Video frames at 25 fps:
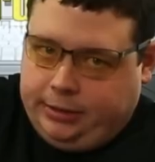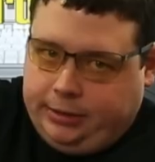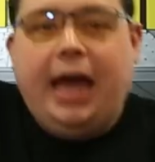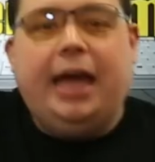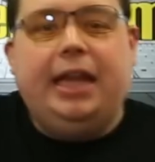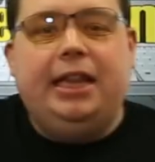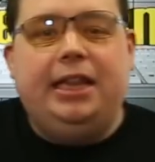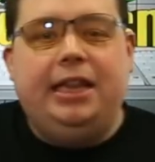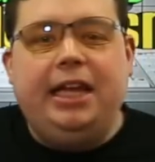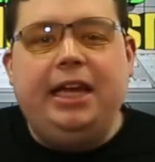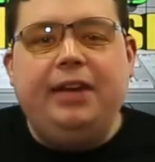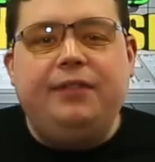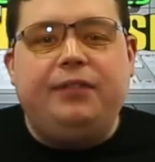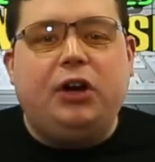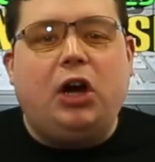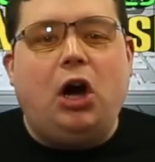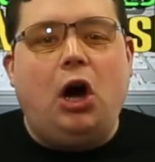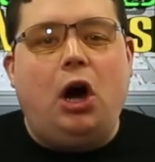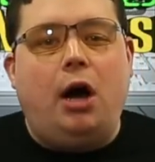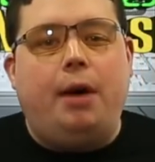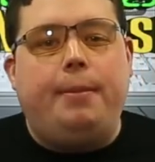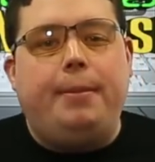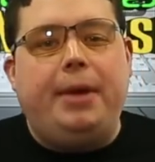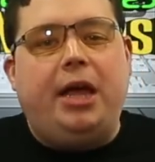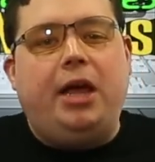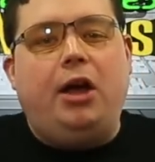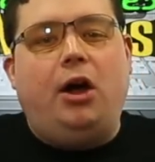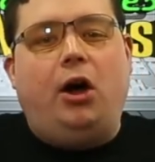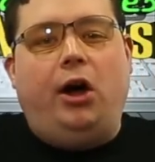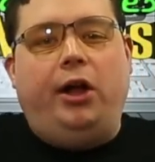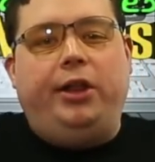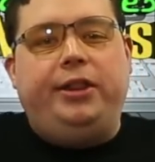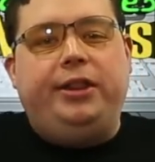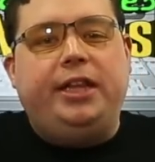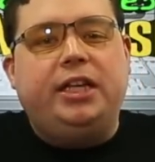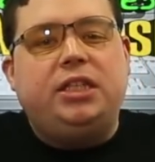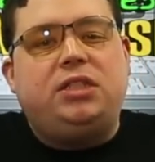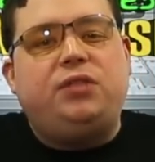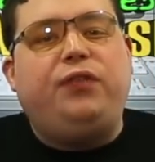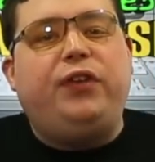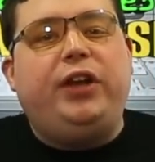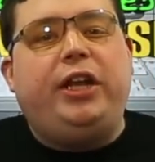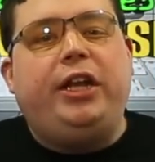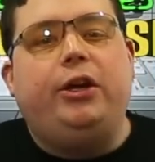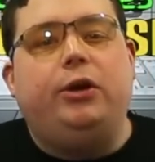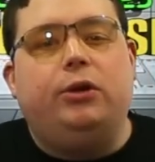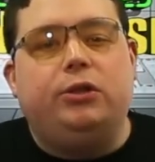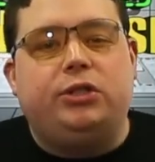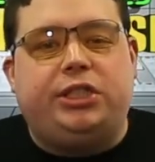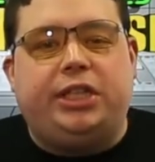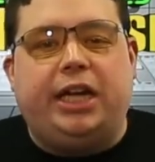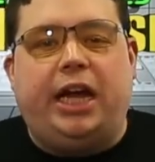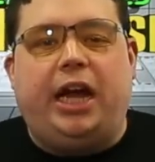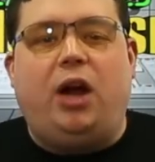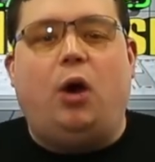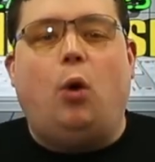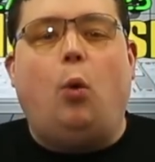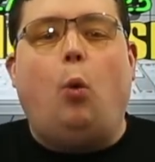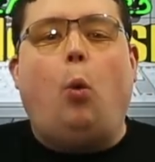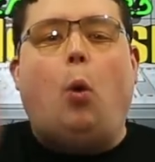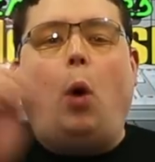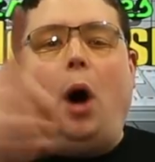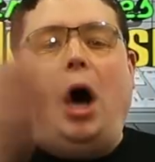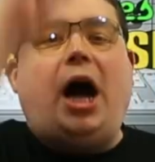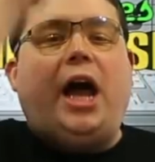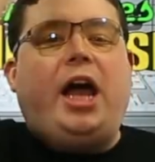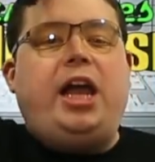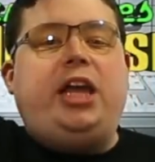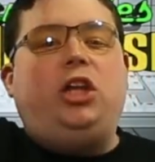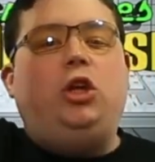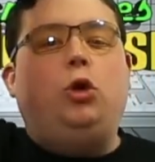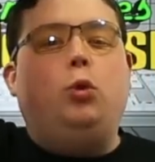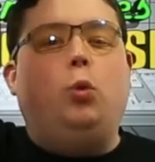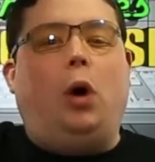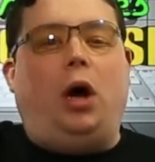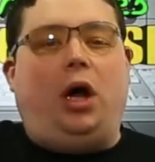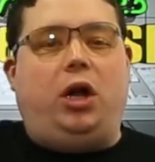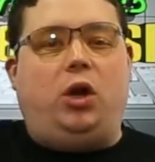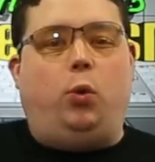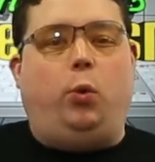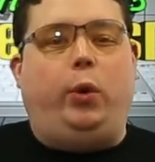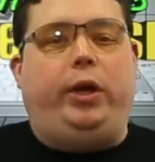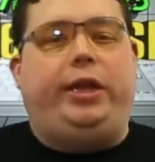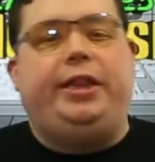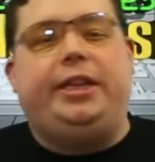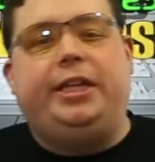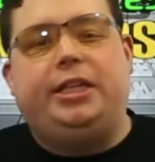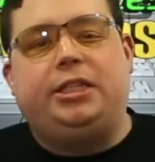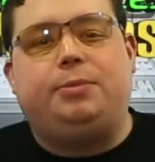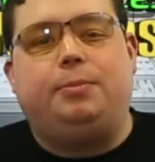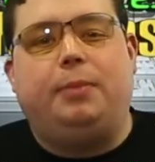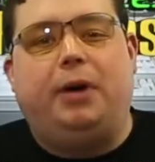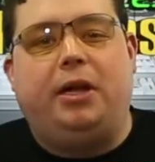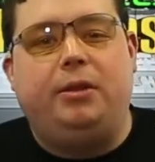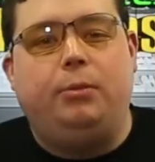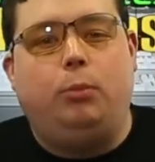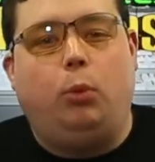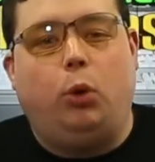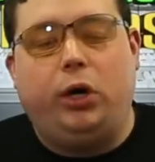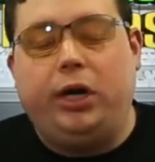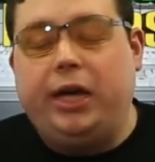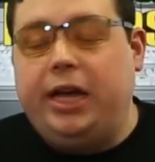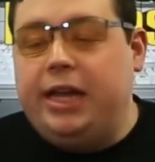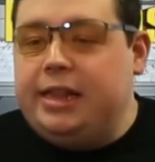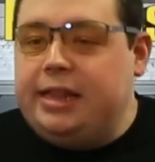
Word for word: and leave a comment on this video saying why you want to win this motherboard.